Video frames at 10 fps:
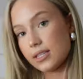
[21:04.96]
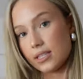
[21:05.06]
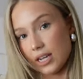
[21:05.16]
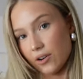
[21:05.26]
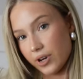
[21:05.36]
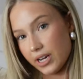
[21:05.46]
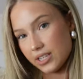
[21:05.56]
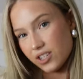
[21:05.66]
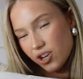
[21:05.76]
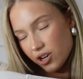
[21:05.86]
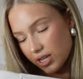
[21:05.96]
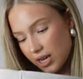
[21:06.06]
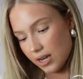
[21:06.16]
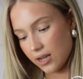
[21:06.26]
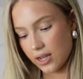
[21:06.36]
Series
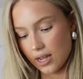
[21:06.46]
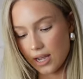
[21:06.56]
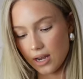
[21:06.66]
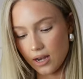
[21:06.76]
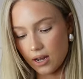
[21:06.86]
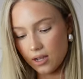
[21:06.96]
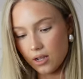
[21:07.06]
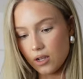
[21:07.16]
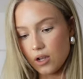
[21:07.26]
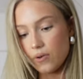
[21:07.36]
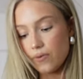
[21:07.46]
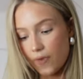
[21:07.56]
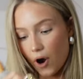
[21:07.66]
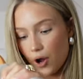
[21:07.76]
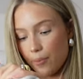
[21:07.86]
hoodie in
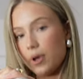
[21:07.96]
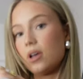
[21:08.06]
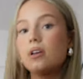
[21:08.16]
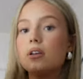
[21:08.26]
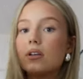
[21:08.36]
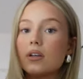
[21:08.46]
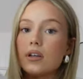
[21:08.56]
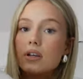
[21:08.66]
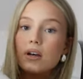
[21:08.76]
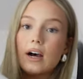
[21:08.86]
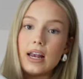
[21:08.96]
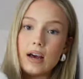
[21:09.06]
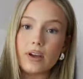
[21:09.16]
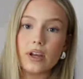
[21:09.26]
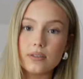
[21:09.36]
foam. I
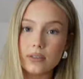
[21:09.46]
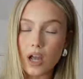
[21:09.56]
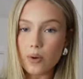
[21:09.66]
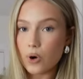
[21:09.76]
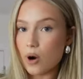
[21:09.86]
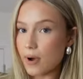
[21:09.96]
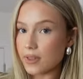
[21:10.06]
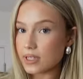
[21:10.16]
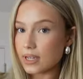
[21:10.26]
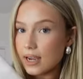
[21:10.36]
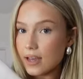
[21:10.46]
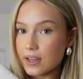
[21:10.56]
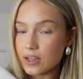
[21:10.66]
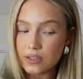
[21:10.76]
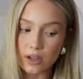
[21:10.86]
love it. I wore it on Mother's Day. I
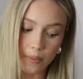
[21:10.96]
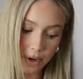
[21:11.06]
think it's so